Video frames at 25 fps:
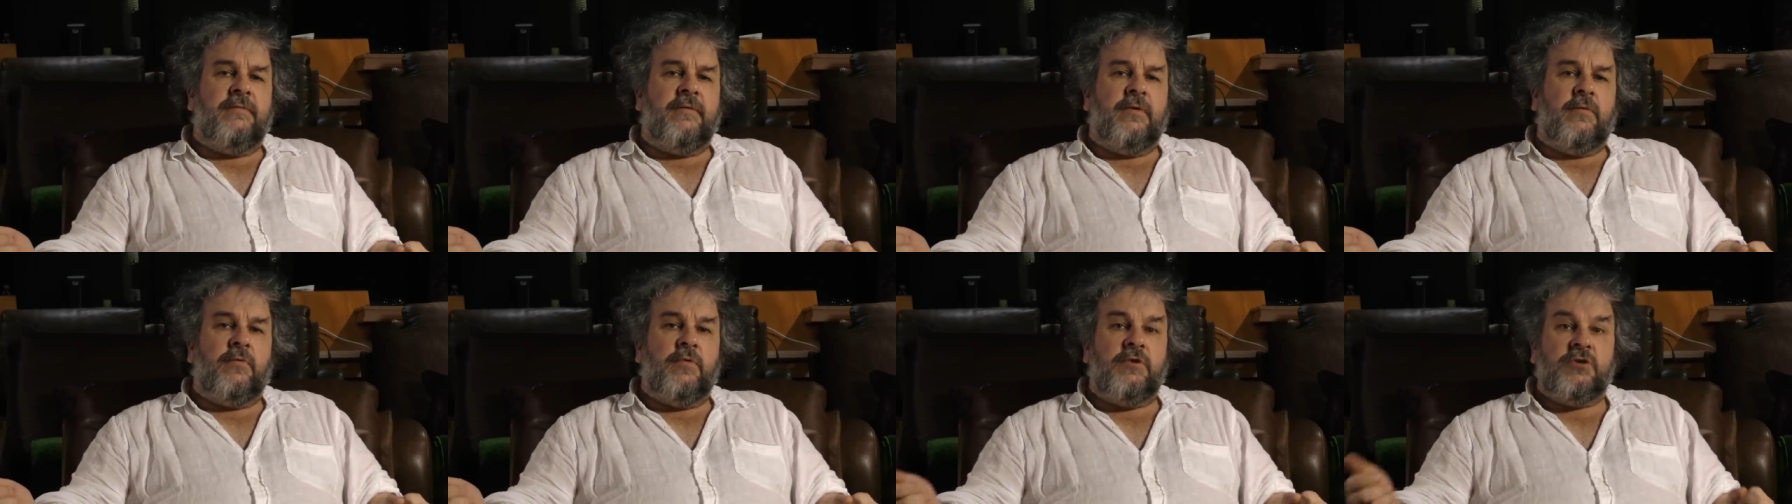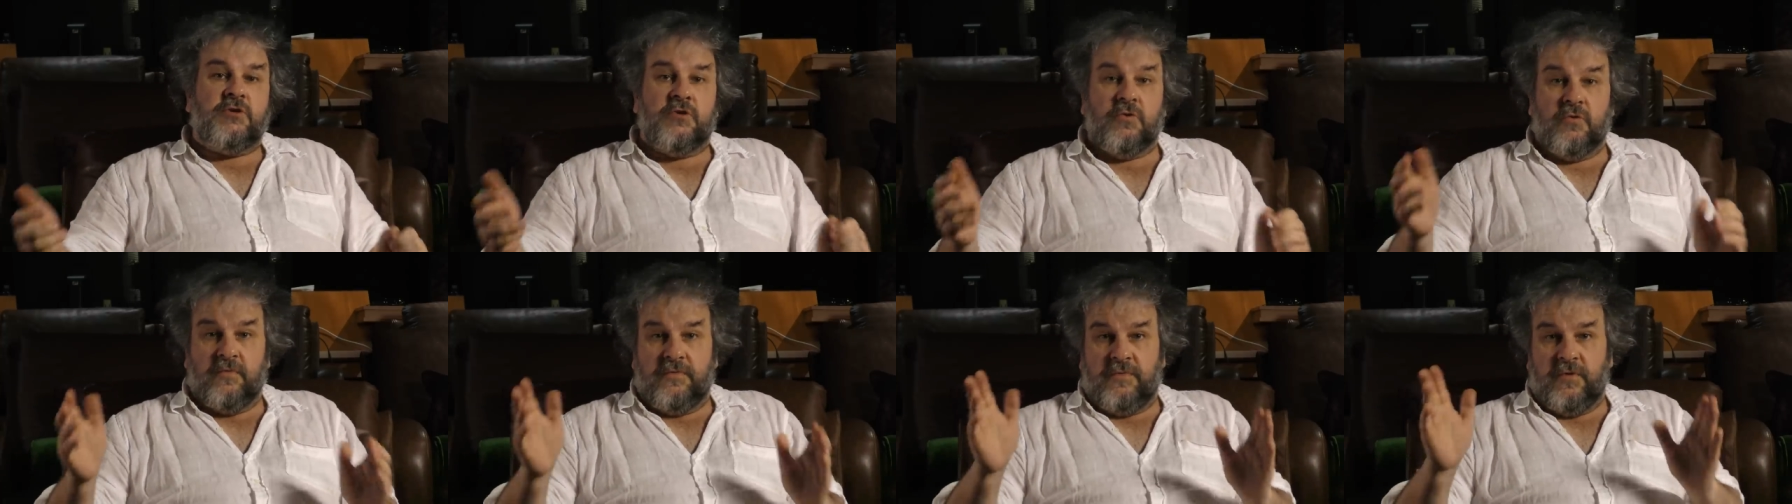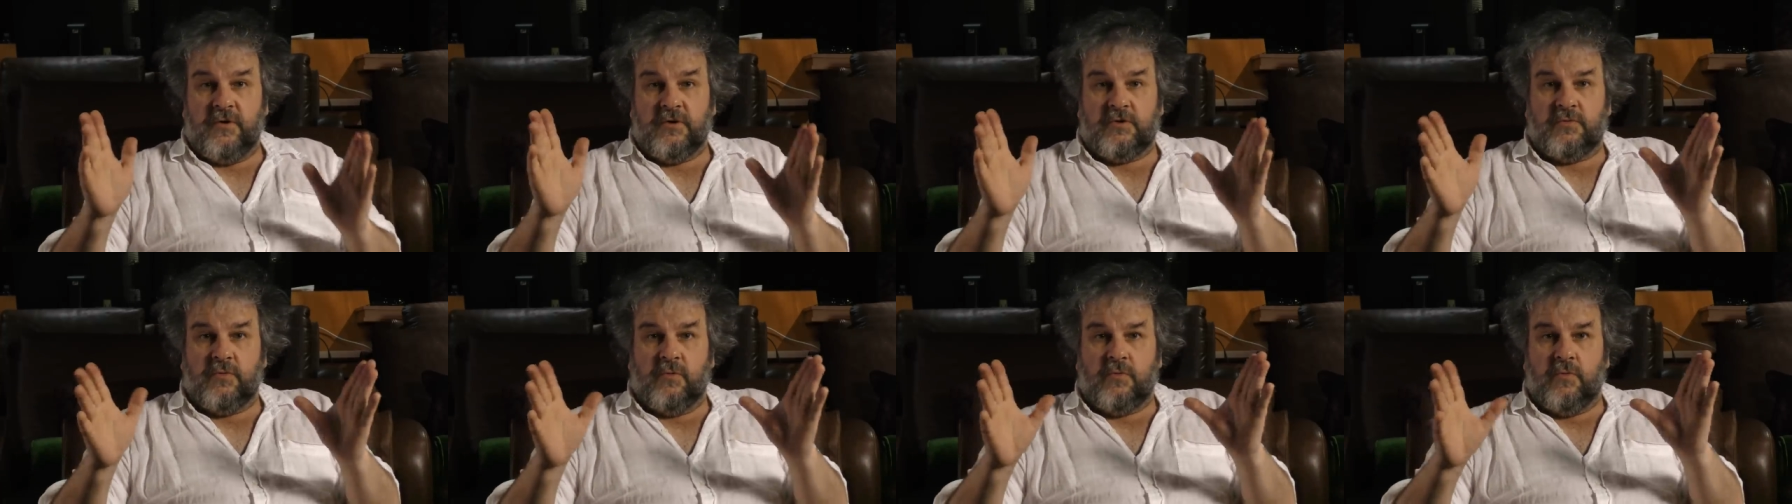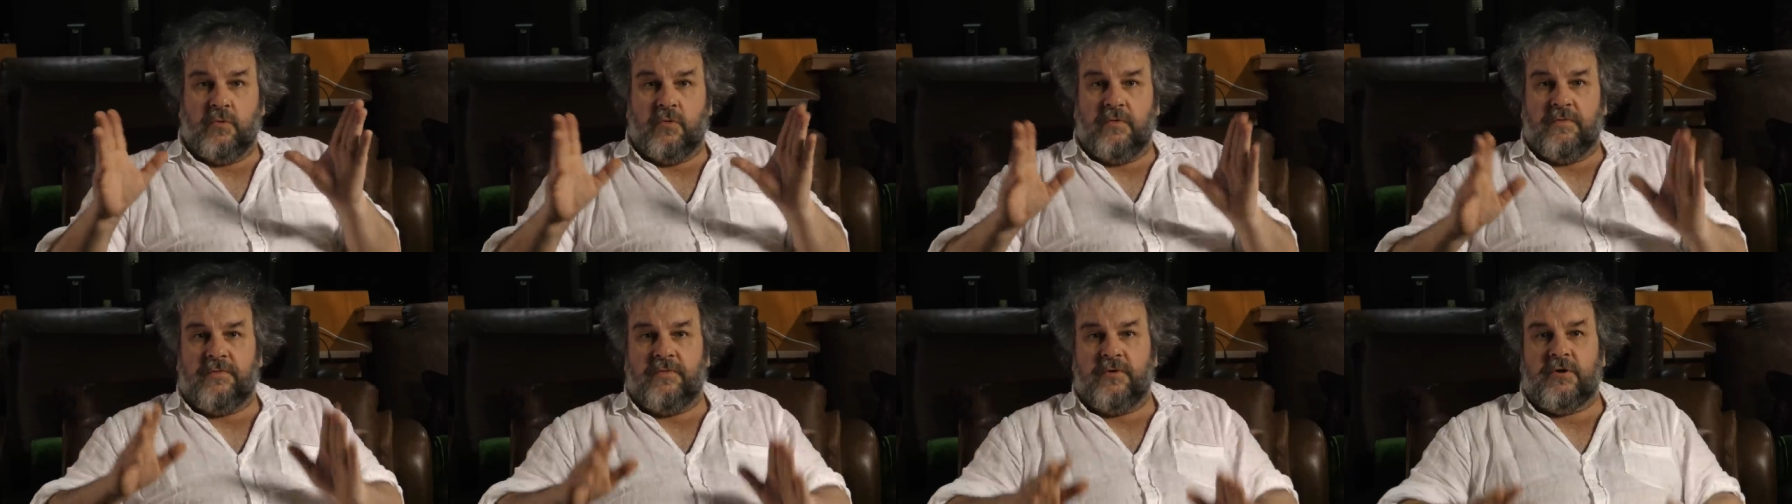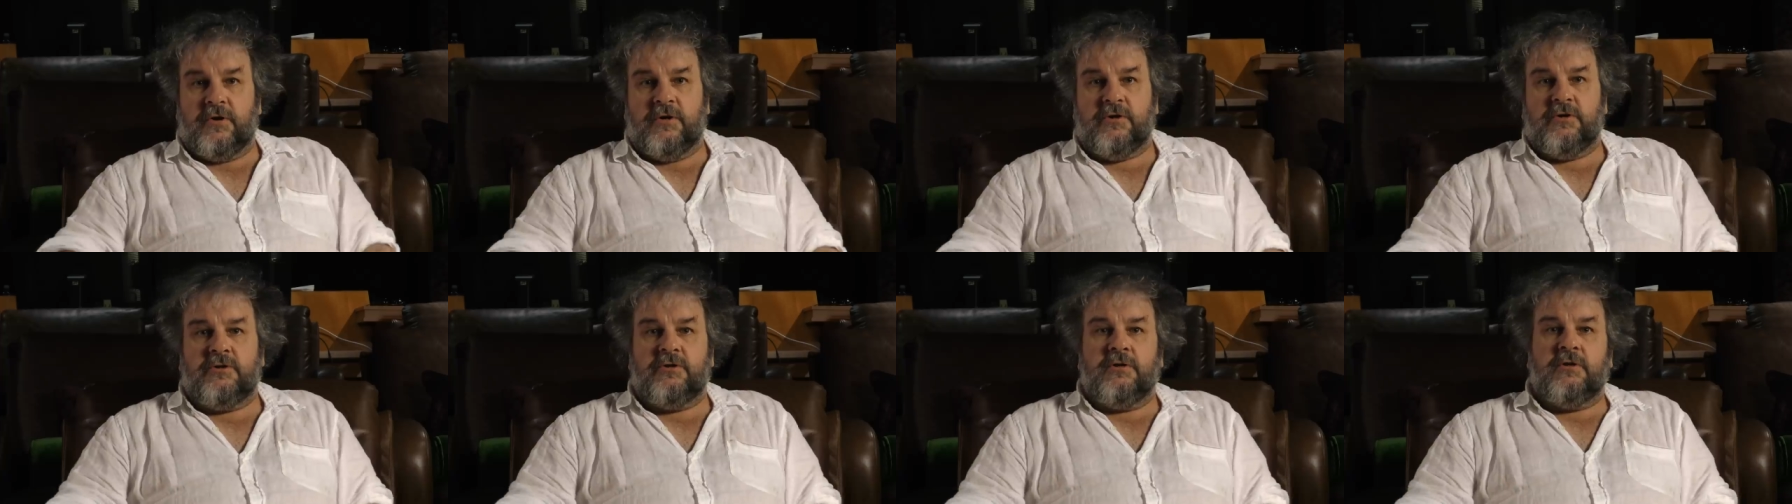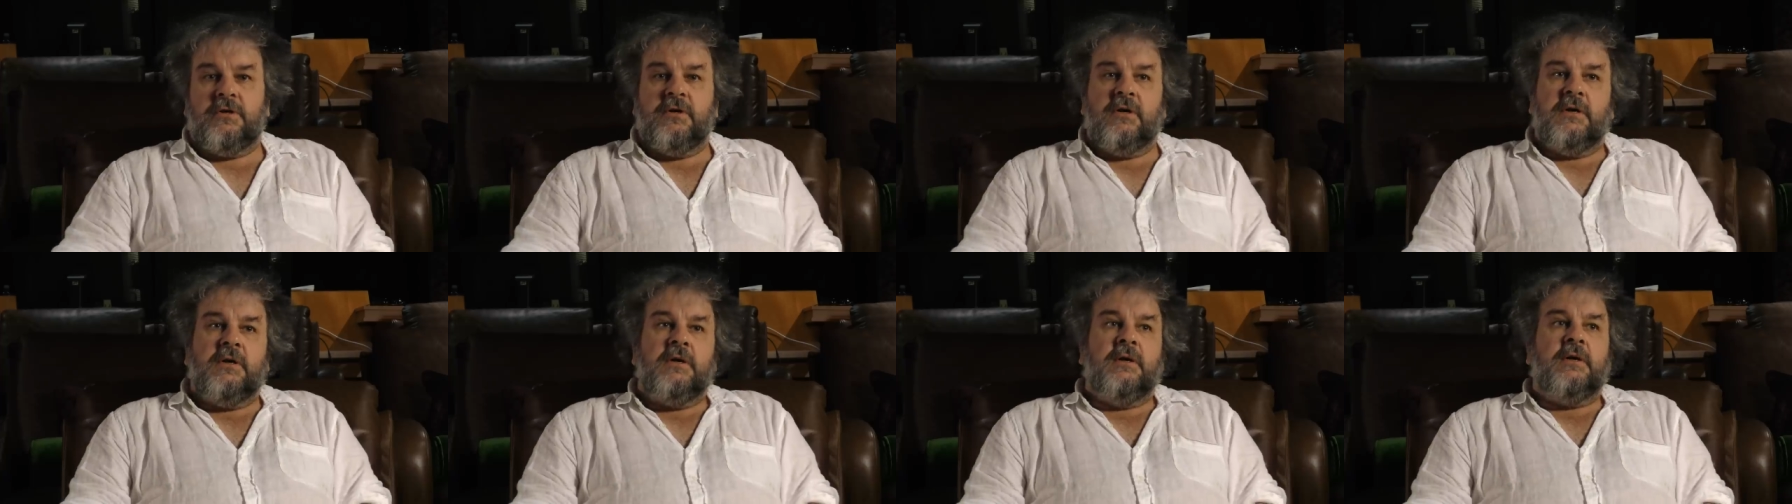original First World War
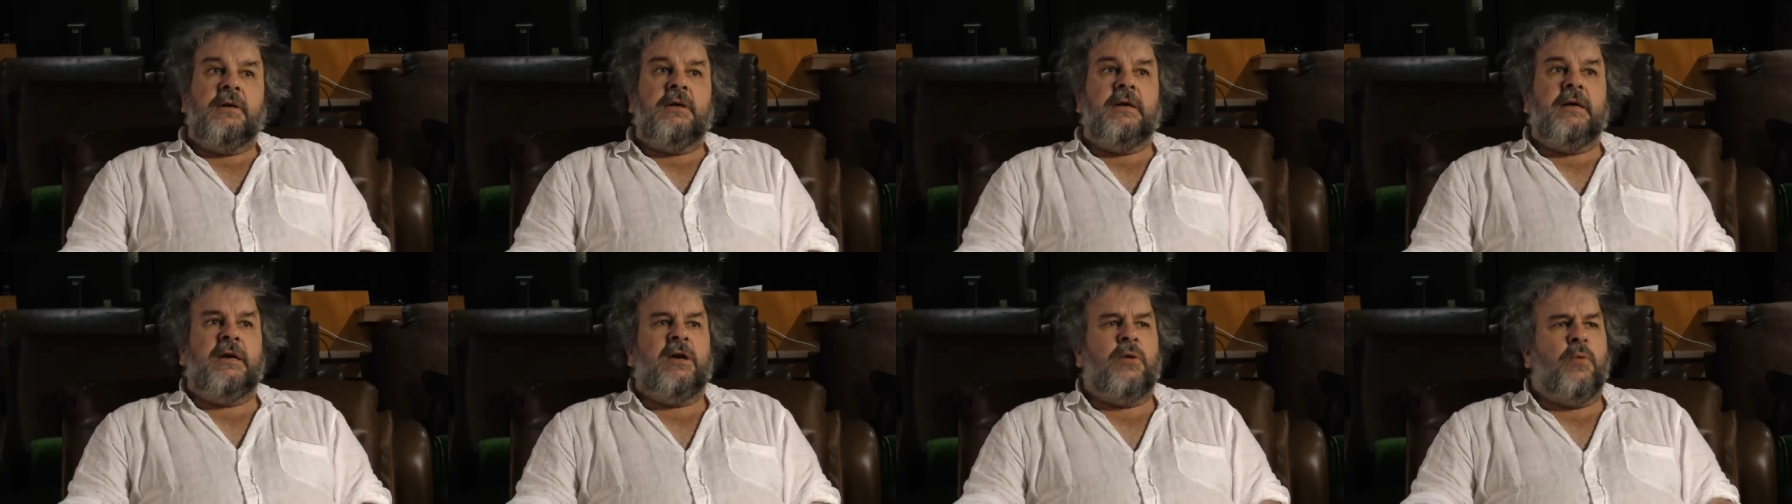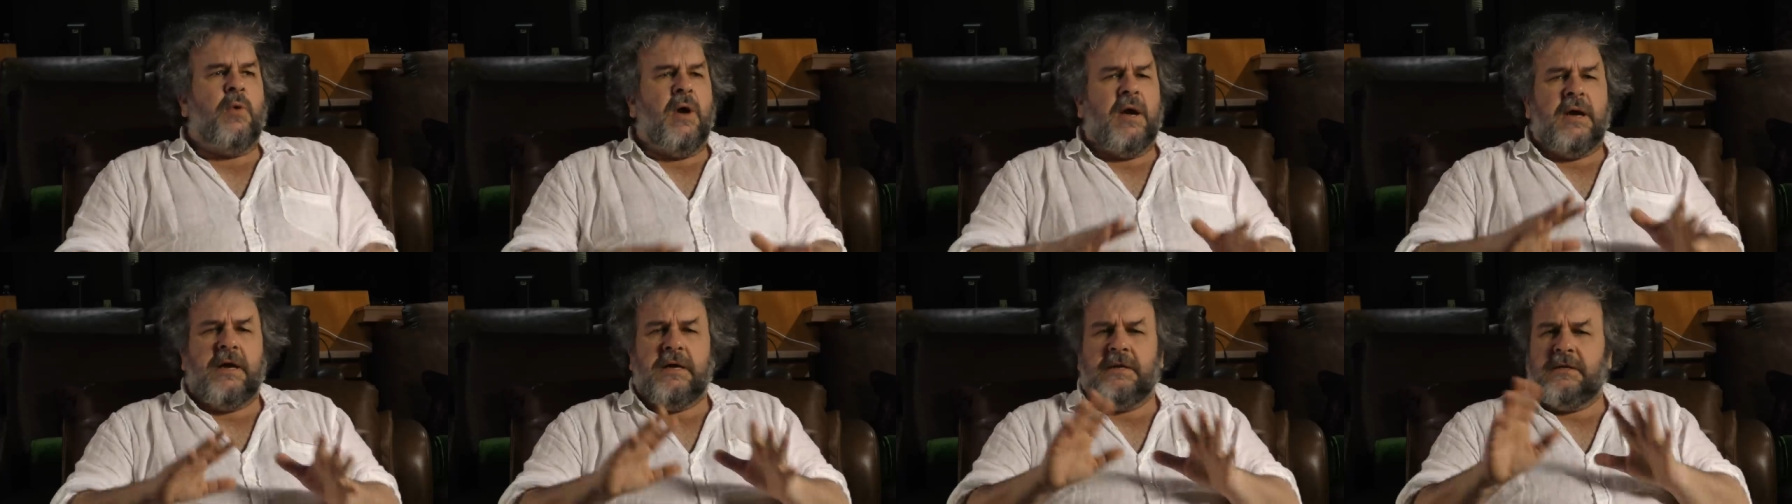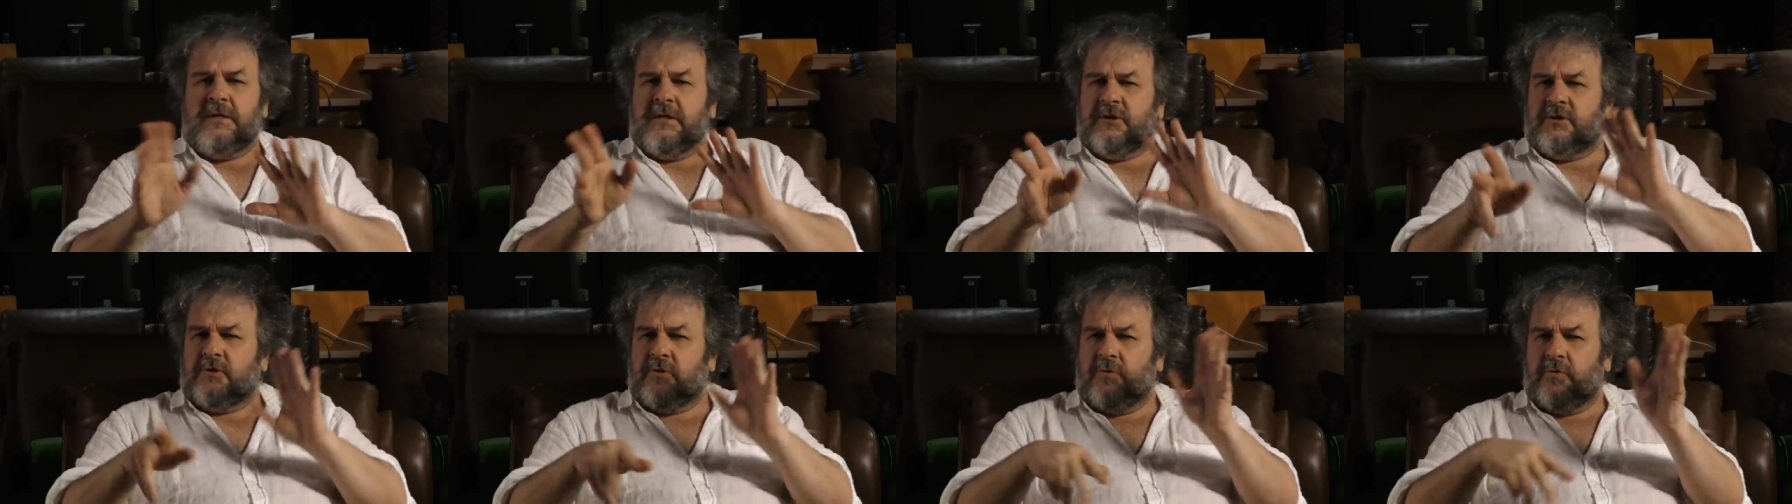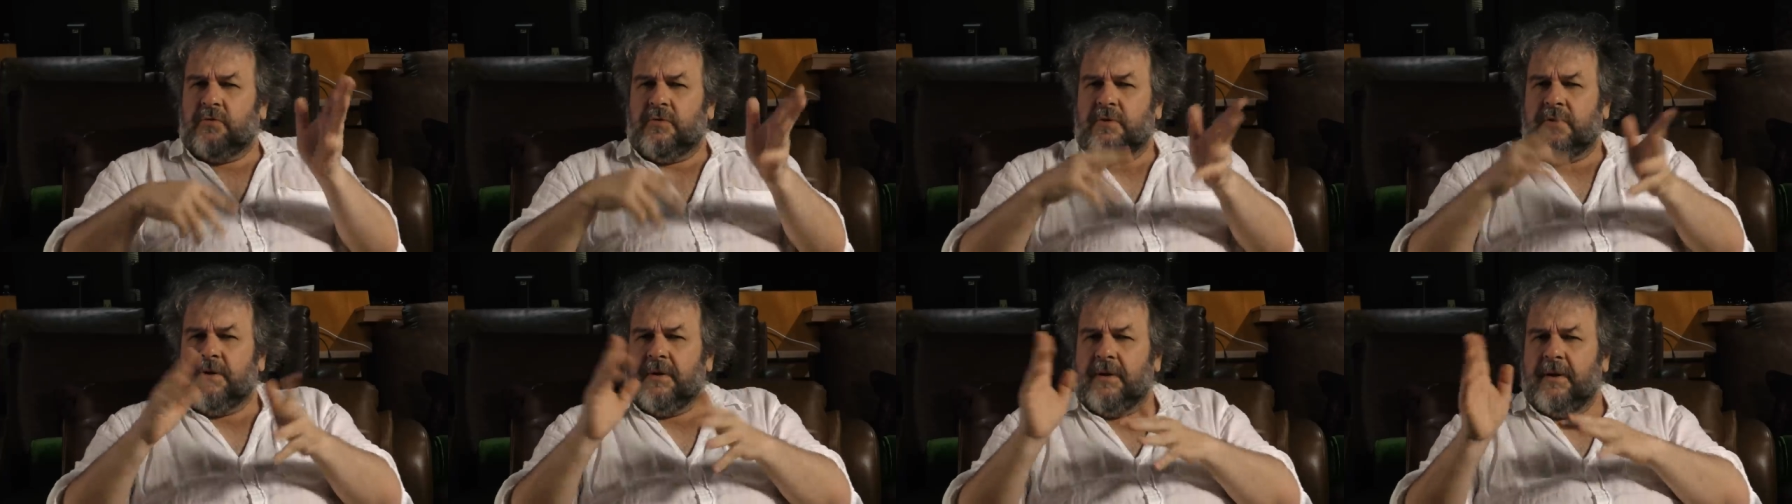footage in a way, just to